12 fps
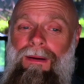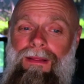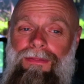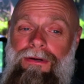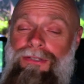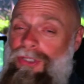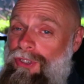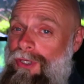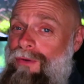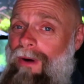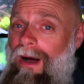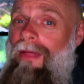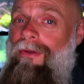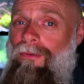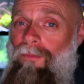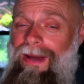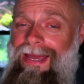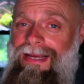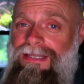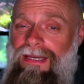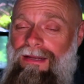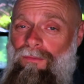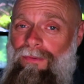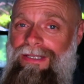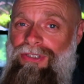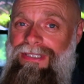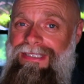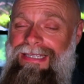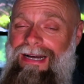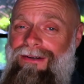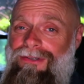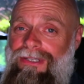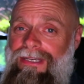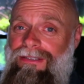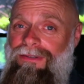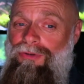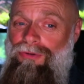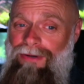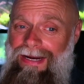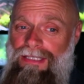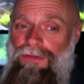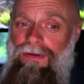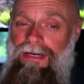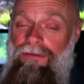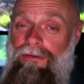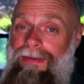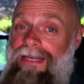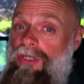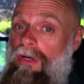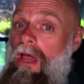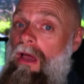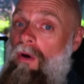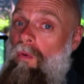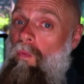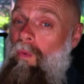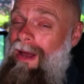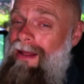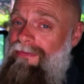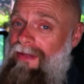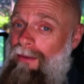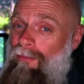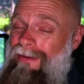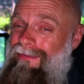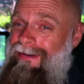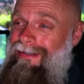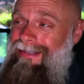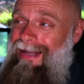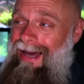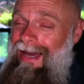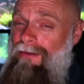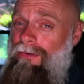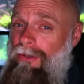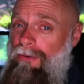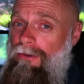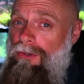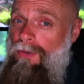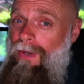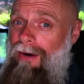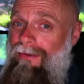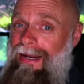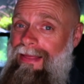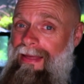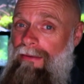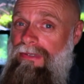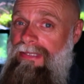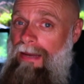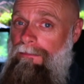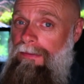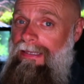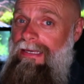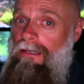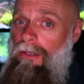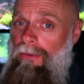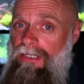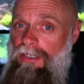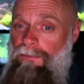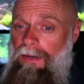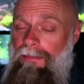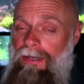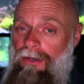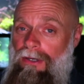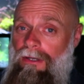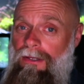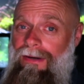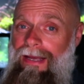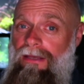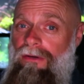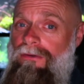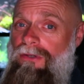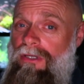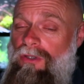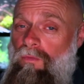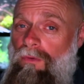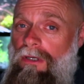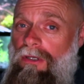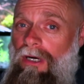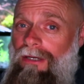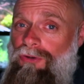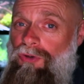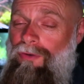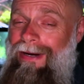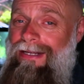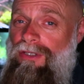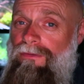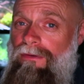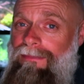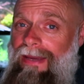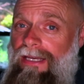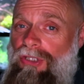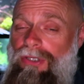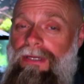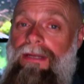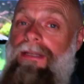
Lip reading: There's two other ways in which cells can transfer information. One of them we've kind of alluded to already, and that was that pea-glow experiment earlier, and I used this word called transformation.